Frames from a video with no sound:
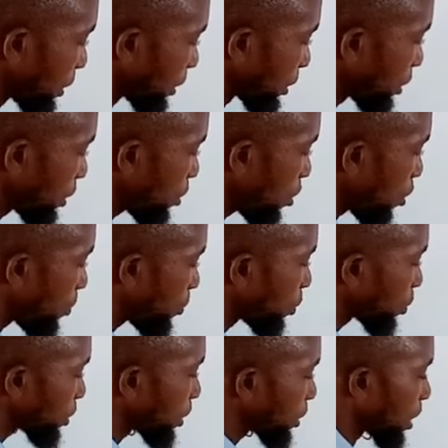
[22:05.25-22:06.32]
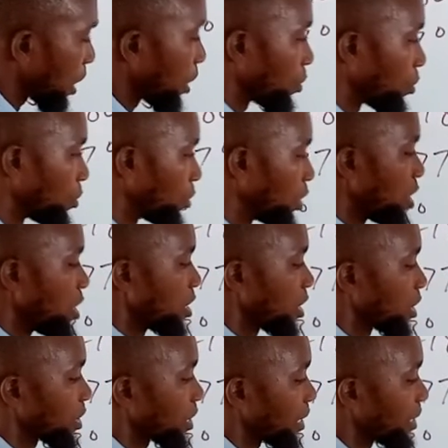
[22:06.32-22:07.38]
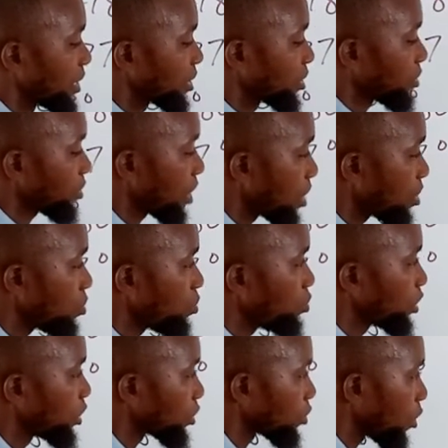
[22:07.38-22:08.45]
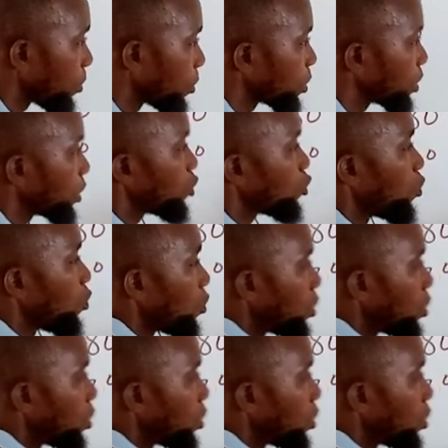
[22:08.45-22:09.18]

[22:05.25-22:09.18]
interior opposite angle. It's an interior angle which is opposite to